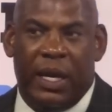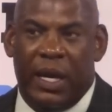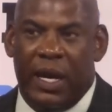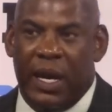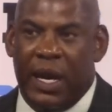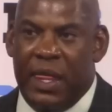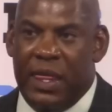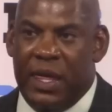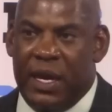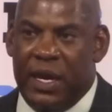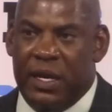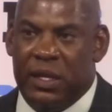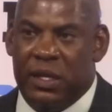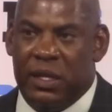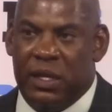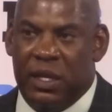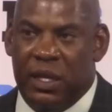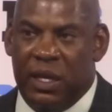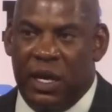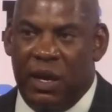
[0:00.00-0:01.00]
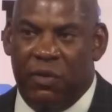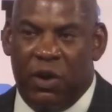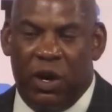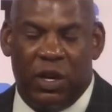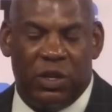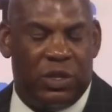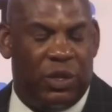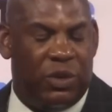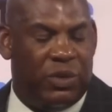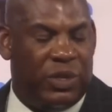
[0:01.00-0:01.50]
and then they've
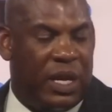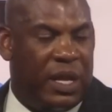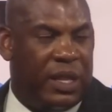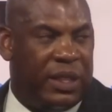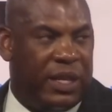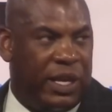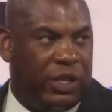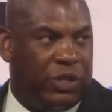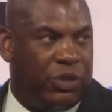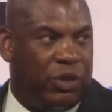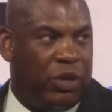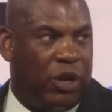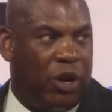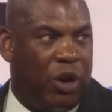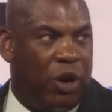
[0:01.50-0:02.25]
also done things on their